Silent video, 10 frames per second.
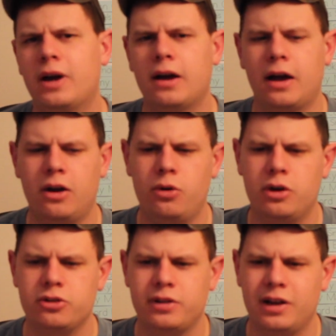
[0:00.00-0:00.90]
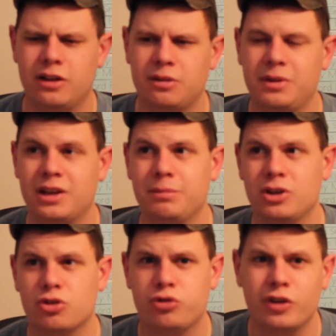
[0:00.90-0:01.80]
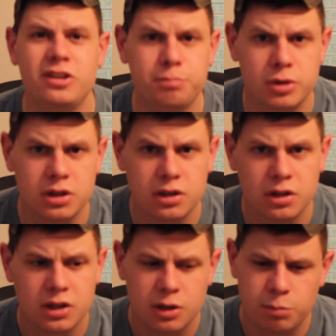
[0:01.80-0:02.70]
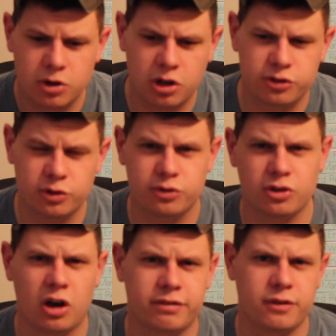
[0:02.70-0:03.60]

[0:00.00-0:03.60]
I don't understand how something can be crisp, but also soft.